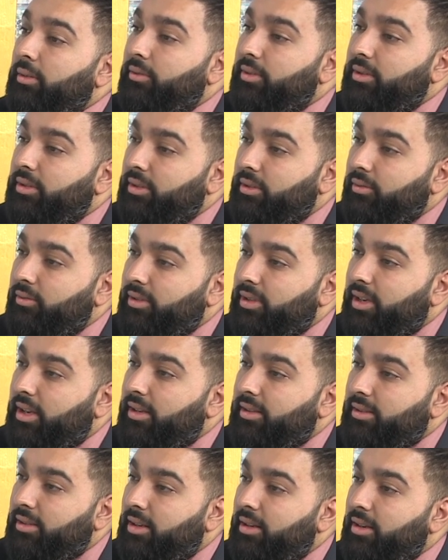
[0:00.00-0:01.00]
If you
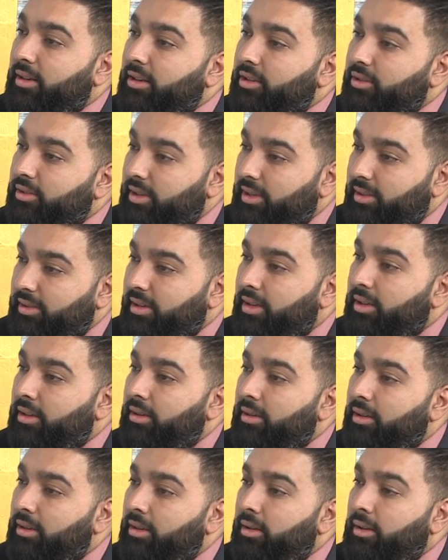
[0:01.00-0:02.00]
recite it silently, you say it
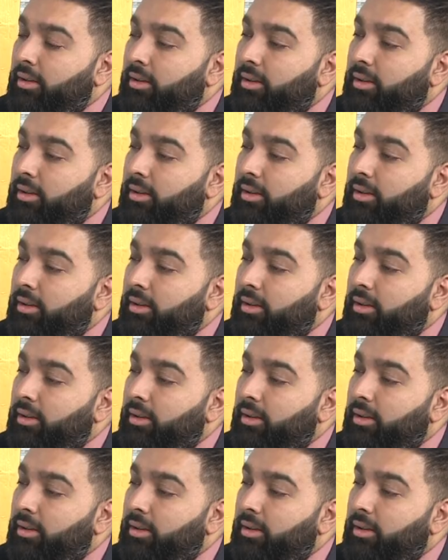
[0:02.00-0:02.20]
silently?